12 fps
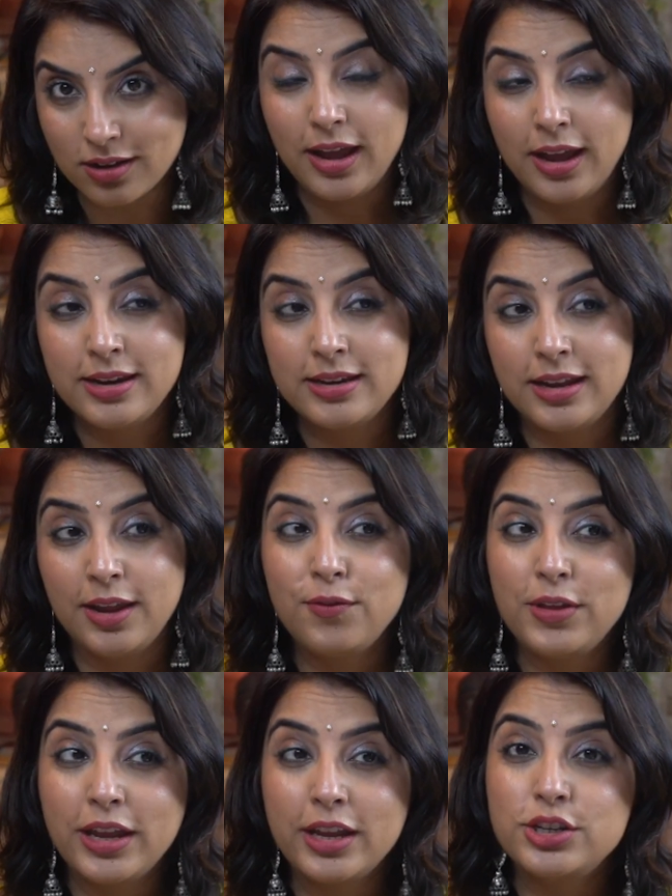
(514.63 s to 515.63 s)
And if
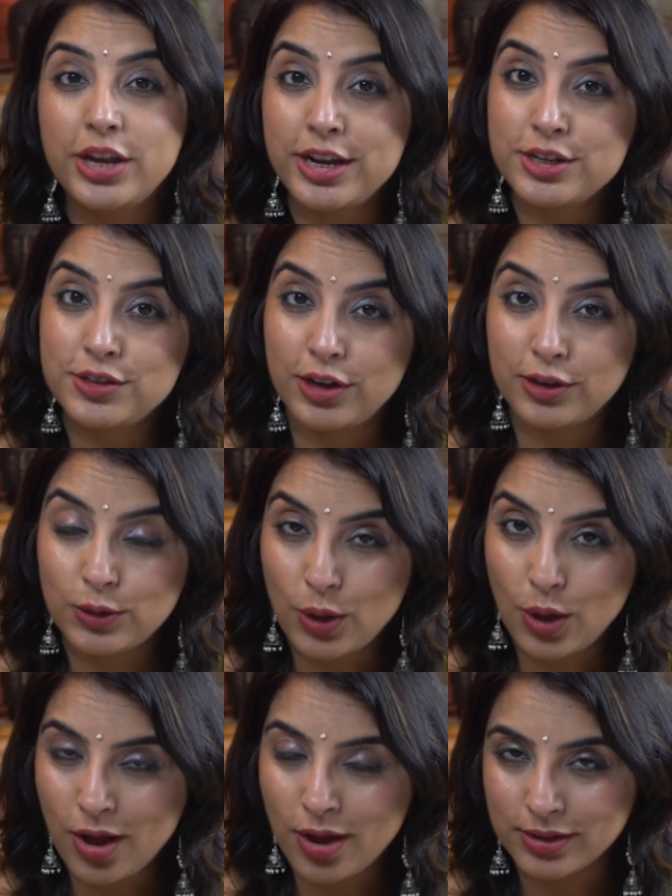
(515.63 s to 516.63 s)
they can change their
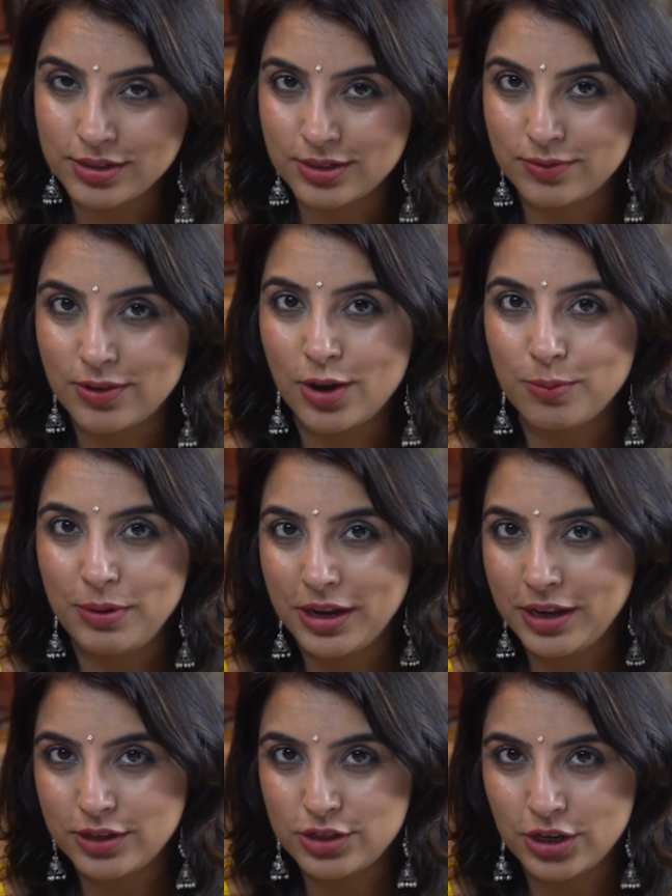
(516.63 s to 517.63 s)
thoughts around
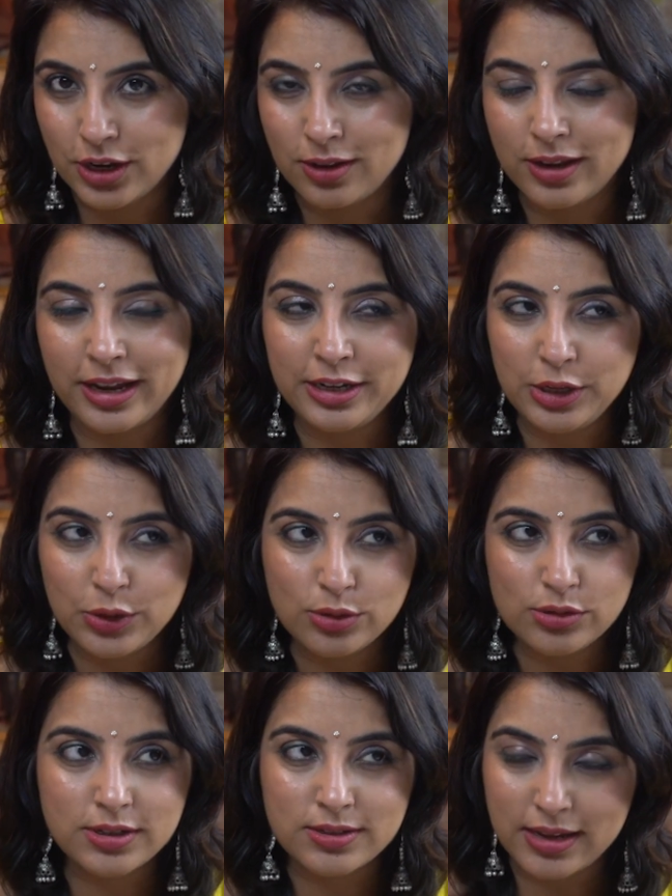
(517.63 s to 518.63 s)
being in the jail and
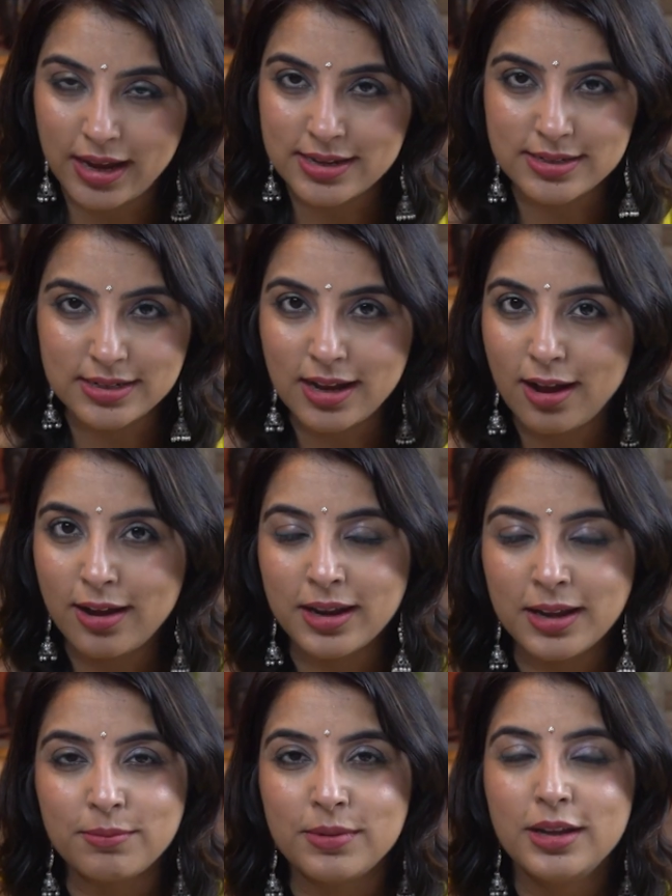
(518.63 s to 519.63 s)
use it as a
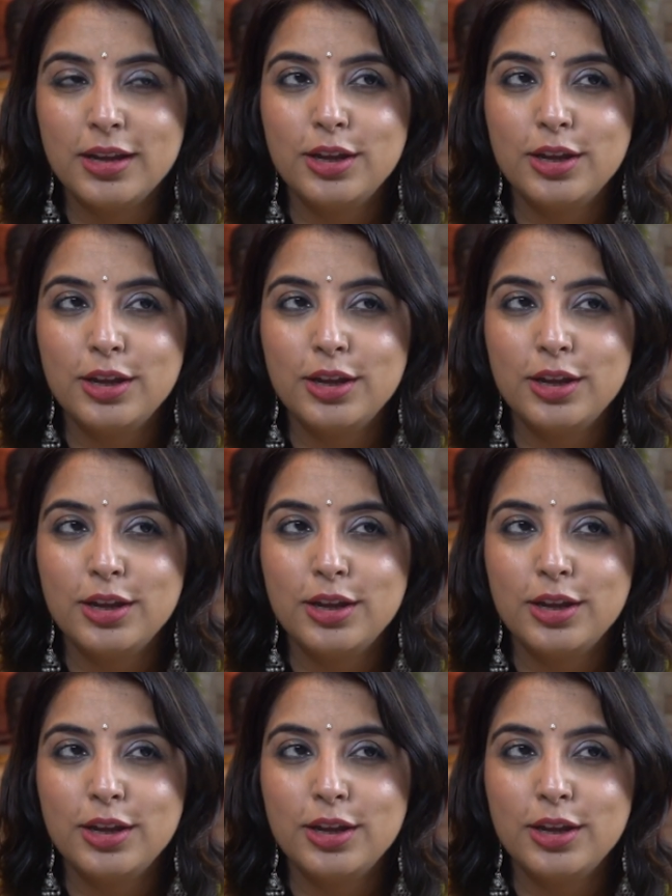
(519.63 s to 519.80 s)
time